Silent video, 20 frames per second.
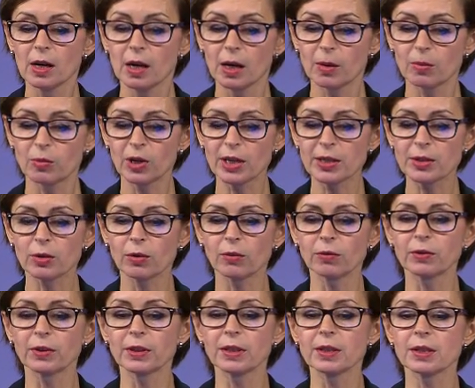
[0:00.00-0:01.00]
A press
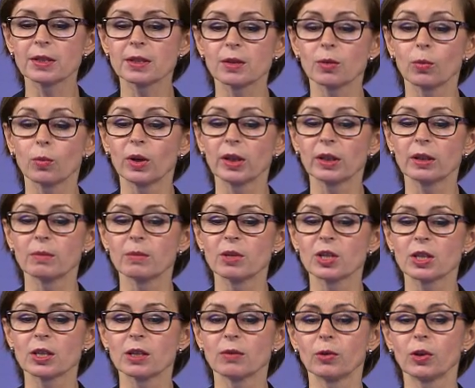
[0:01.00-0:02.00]
conference with
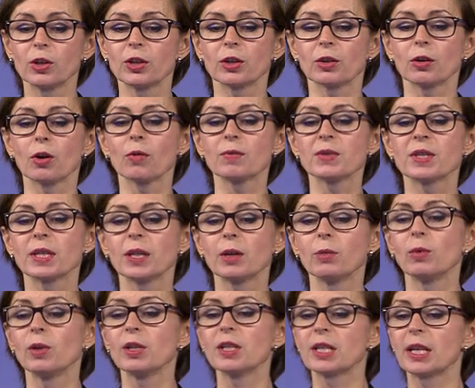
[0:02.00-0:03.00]
Commissioner Wojciechowski
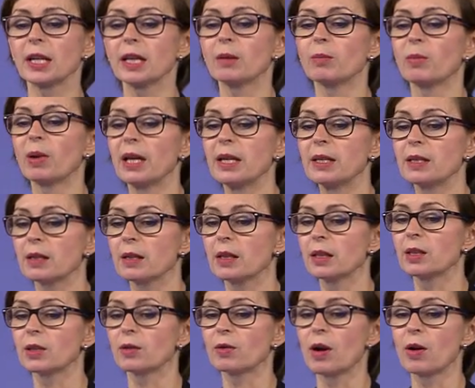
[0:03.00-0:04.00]
will take place
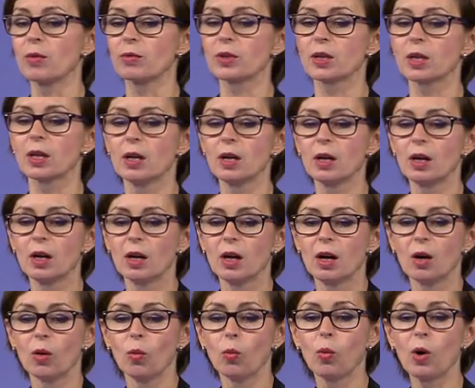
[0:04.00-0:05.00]
at around
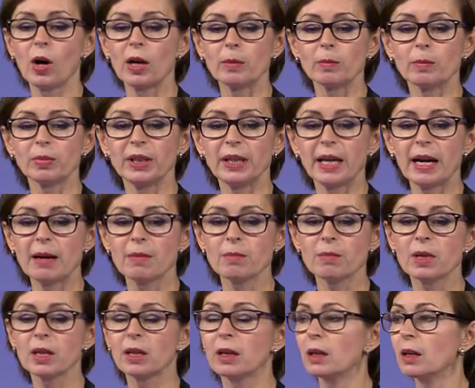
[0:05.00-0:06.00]
1
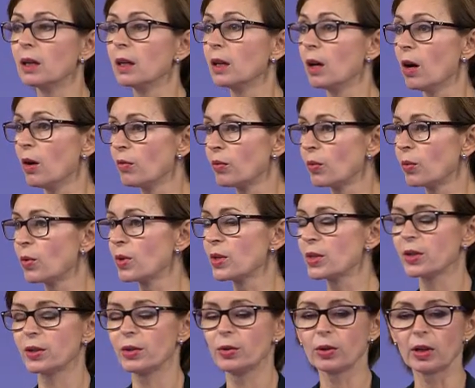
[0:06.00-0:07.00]
p.m. Of
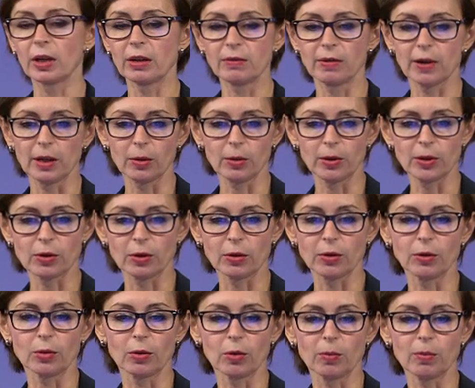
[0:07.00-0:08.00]
course, you can follow it on
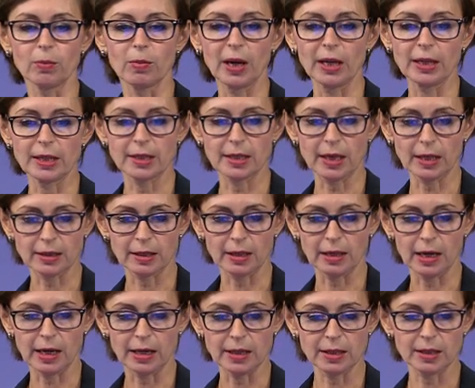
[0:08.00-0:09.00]
Europe by
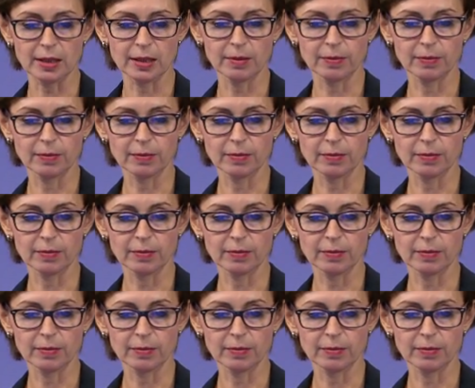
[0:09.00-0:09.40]
satellite.